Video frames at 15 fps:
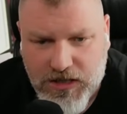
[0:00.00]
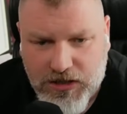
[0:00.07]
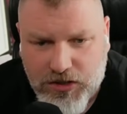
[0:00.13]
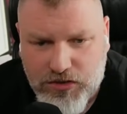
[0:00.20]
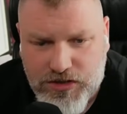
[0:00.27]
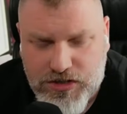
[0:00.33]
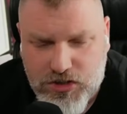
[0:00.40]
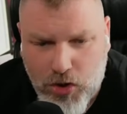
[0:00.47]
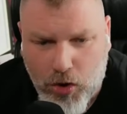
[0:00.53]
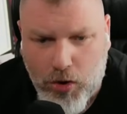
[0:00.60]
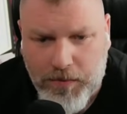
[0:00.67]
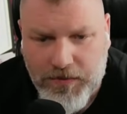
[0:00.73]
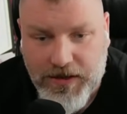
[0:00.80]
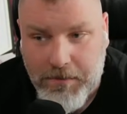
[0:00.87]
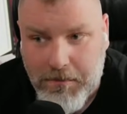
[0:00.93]
There is
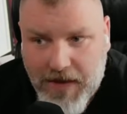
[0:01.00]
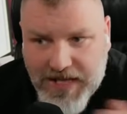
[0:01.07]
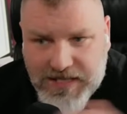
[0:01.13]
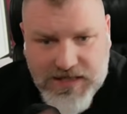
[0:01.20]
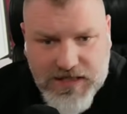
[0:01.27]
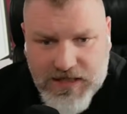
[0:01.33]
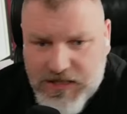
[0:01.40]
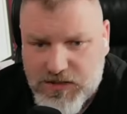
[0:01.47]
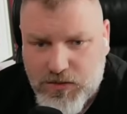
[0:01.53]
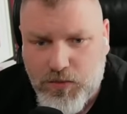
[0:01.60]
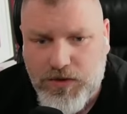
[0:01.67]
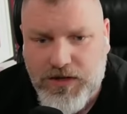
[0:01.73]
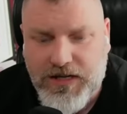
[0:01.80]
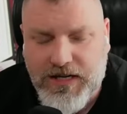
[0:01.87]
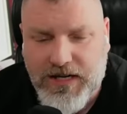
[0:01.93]
nobody. Maatsen isn't
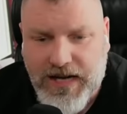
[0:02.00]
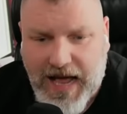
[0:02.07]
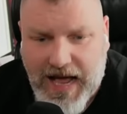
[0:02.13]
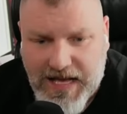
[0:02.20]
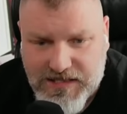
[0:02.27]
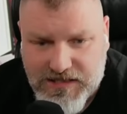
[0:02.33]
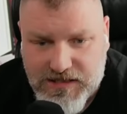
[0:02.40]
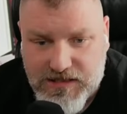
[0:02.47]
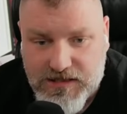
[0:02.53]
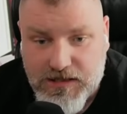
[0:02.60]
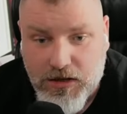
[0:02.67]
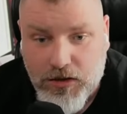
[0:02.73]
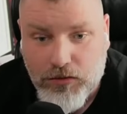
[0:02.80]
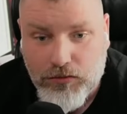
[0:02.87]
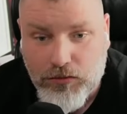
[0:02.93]
within an ass's
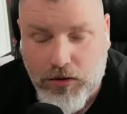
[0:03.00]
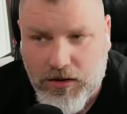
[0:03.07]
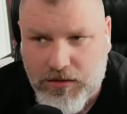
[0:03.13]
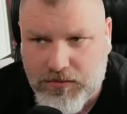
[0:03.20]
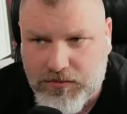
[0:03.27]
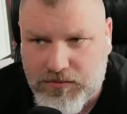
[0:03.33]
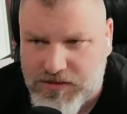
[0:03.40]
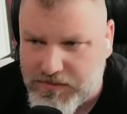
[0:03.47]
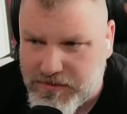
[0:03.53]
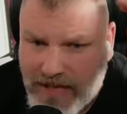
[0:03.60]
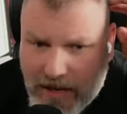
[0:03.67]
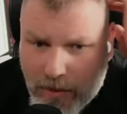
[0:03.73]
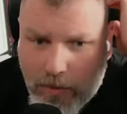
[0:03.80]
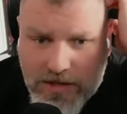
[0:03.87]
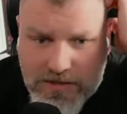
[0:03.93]
roar. Was it?
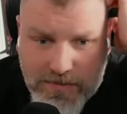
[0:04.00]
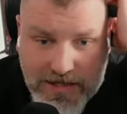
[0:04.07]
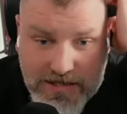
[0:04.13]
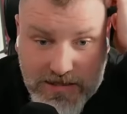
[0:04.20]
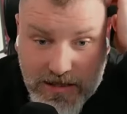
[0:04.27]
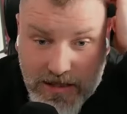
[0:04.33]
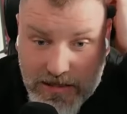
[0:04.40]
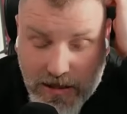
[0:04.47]
Yeah, it was Maatsen.